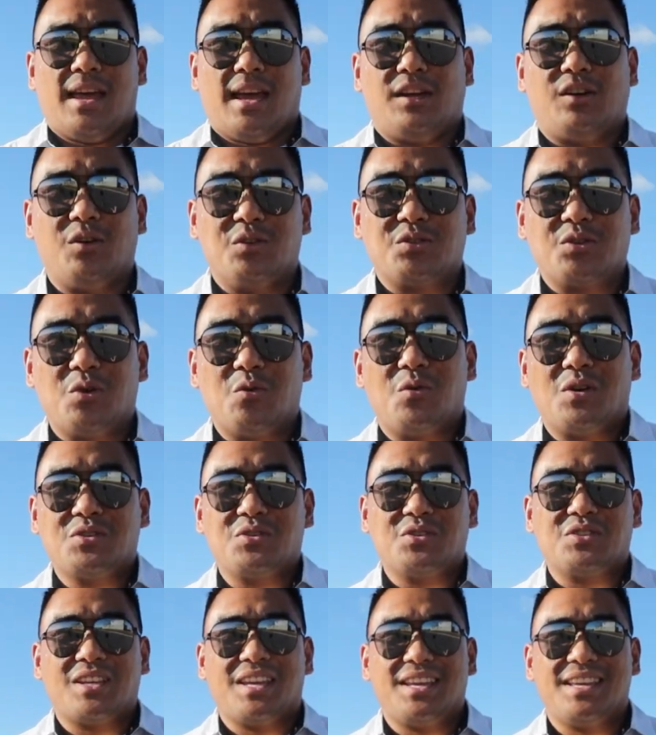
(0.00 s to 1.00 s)
And also, once
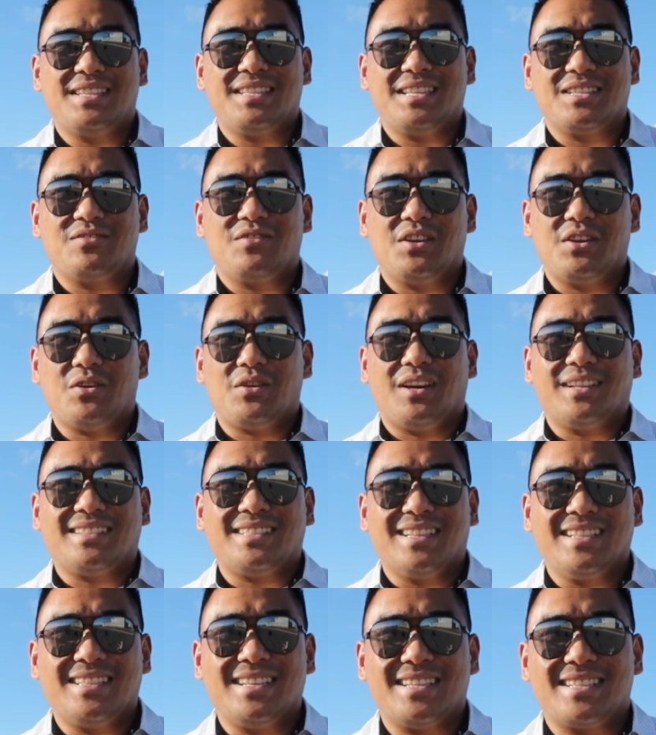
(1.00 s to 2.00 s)
you stay in this video
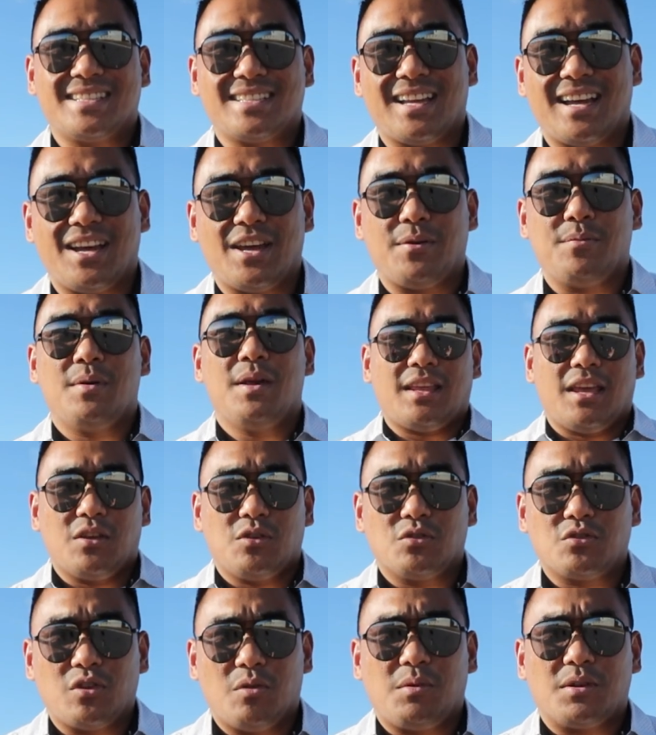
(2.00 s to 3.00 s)
until this time, thank
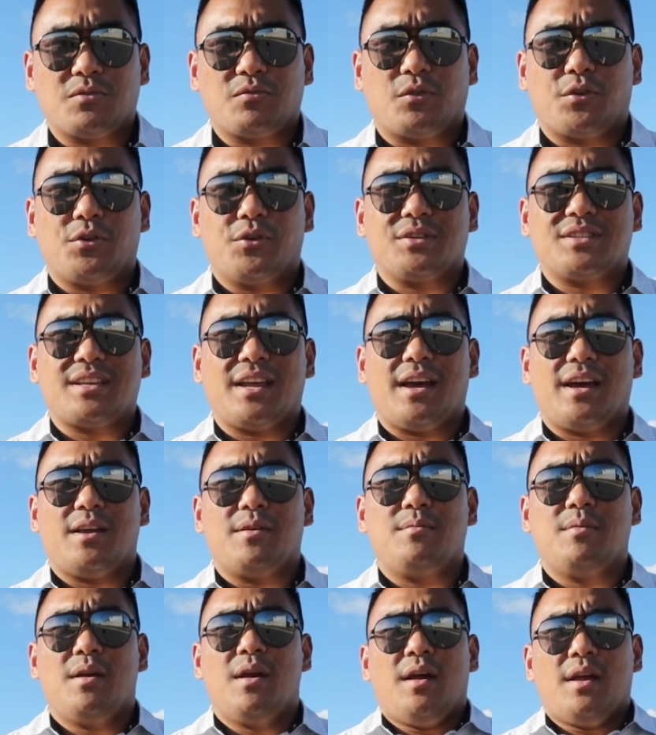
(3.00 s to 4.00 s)
you so much for your
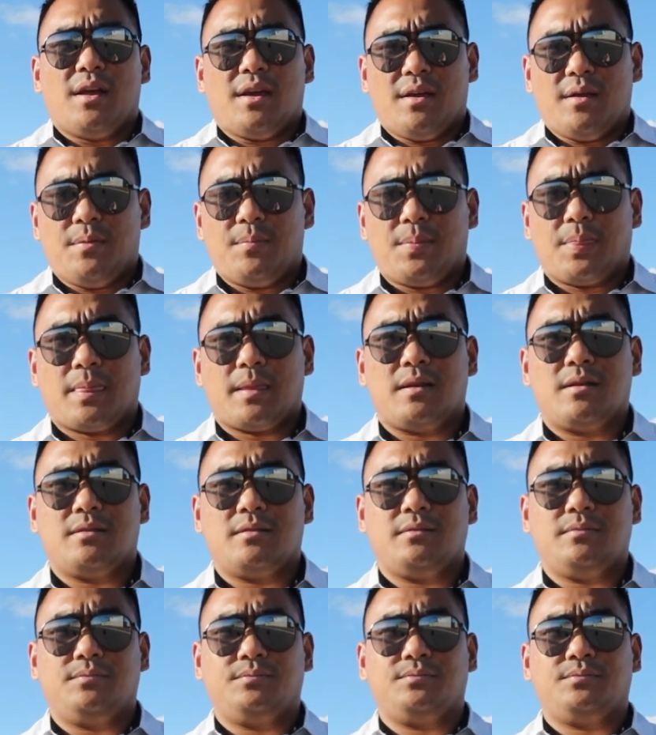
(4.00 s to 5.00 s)
time.
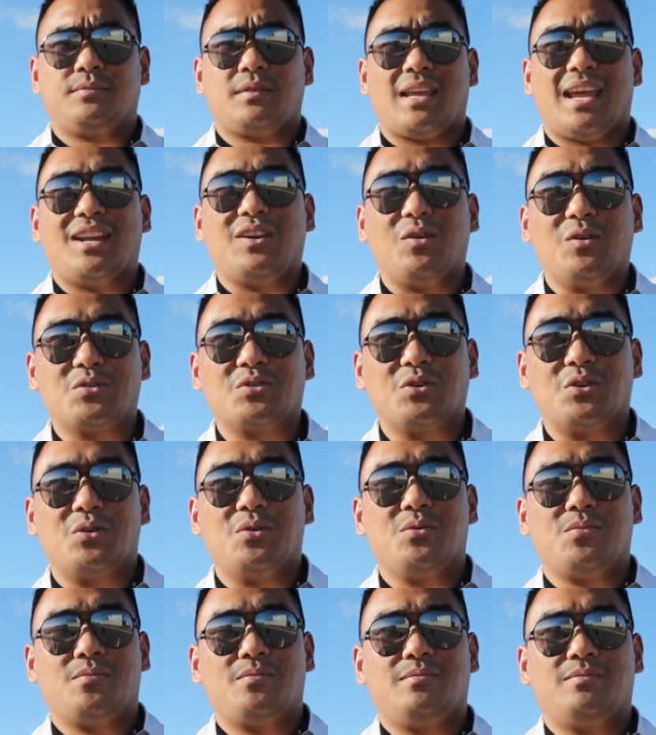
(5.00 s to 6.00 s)
And also,
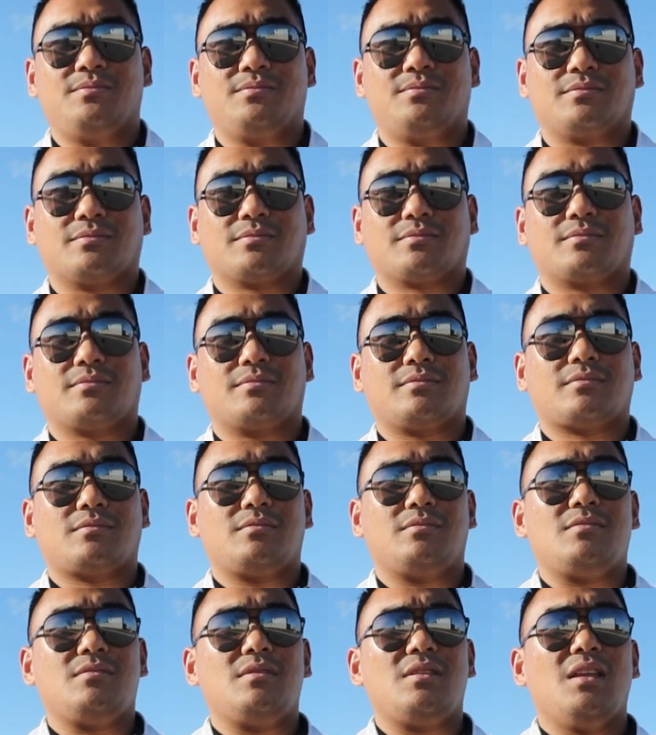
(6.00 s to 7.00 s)

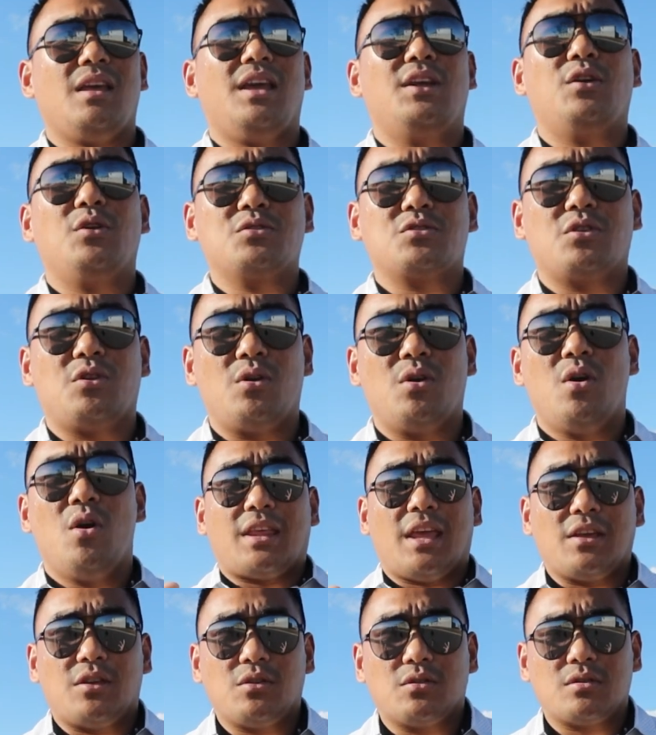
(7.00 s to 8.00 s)
and also,
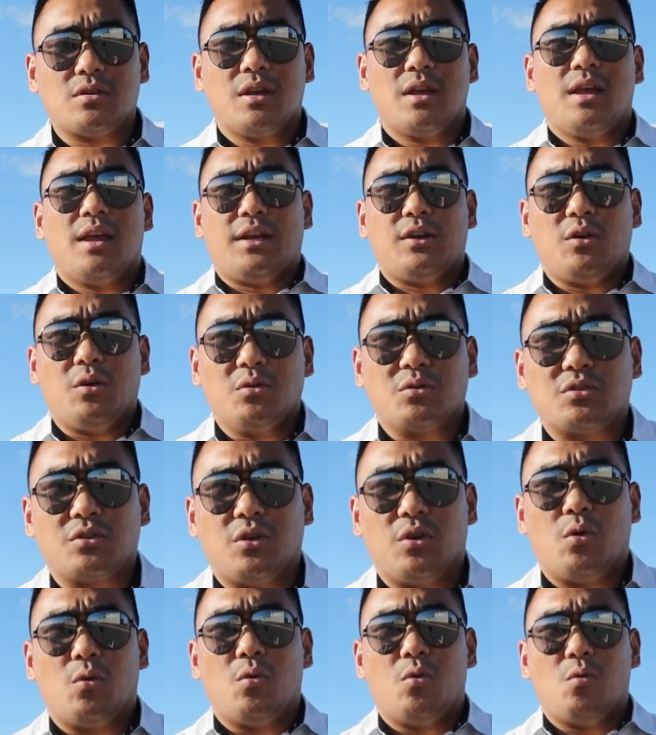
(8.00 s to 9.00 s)
thank you. And
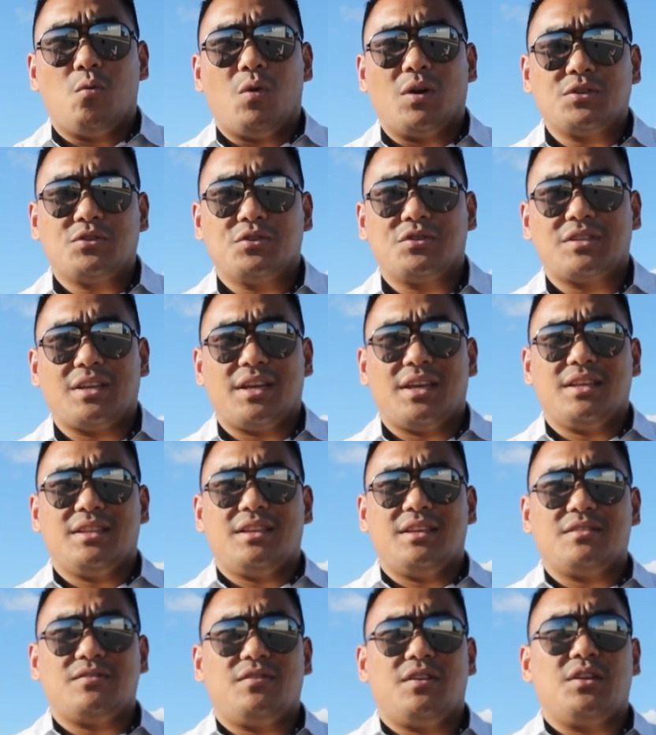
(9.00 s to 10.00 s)
also, once you stay in
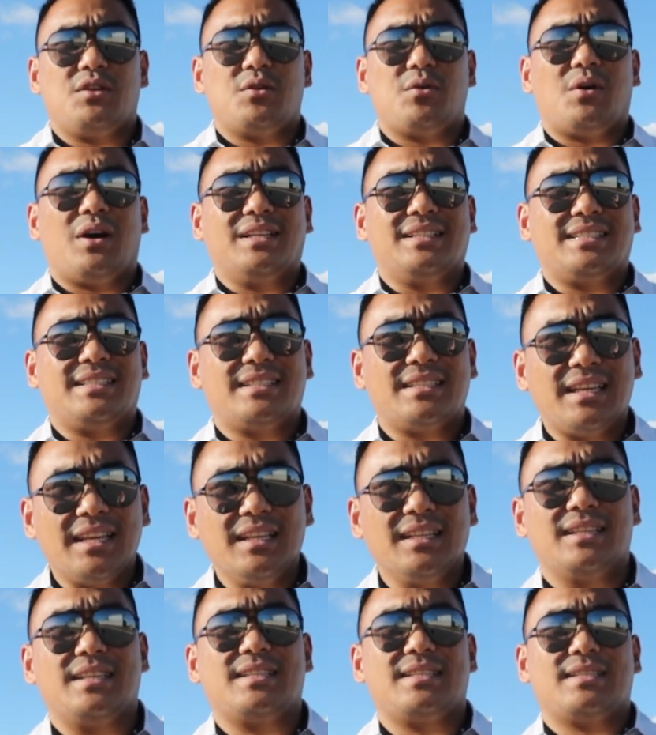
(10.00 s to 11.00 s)
this video
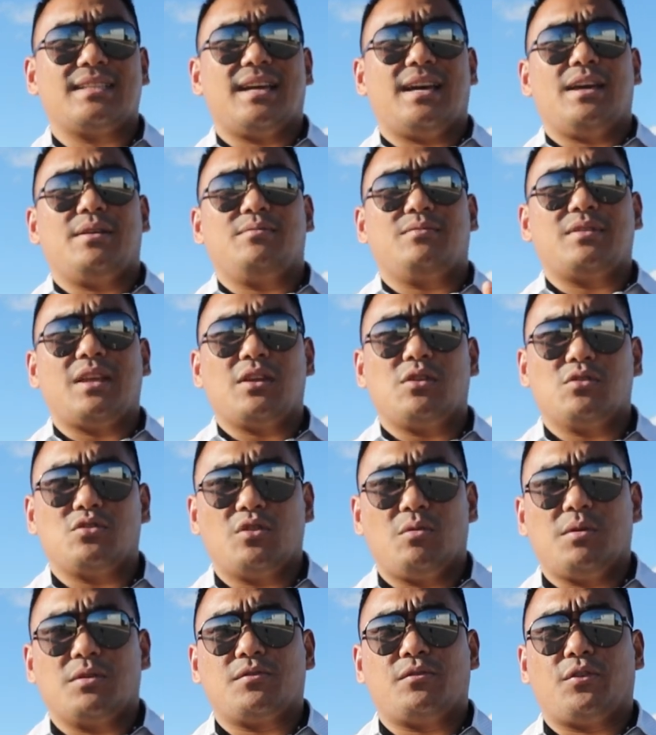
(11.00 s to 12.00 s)
until this time, thank you
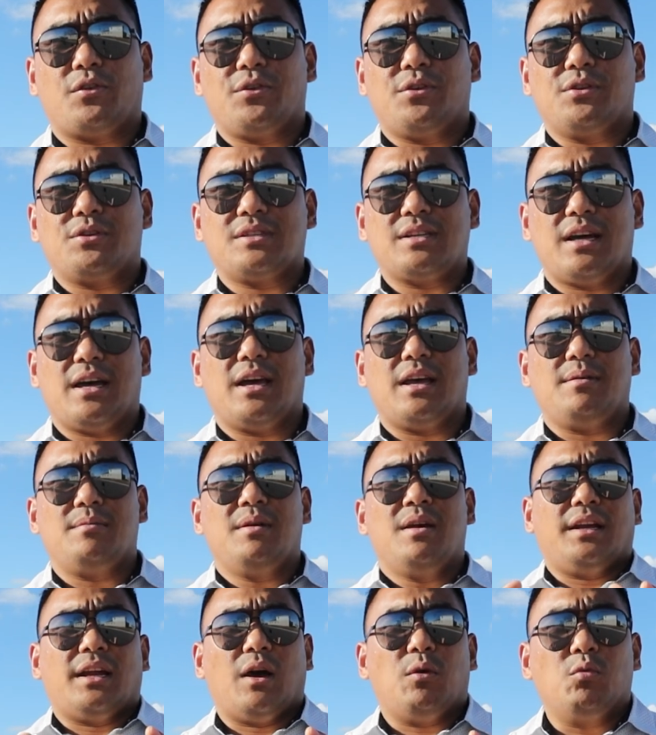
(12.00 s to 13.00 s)
so much for your time.
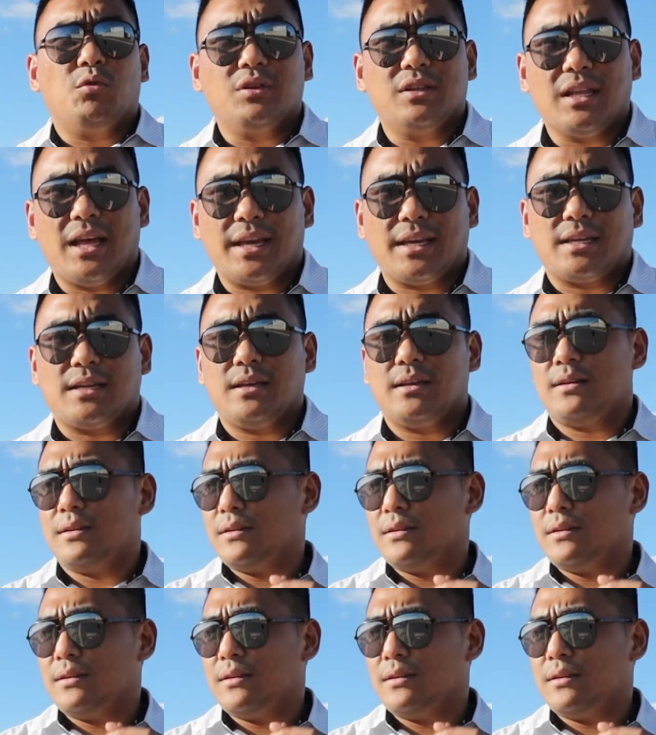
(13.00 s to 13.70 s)
And I would like...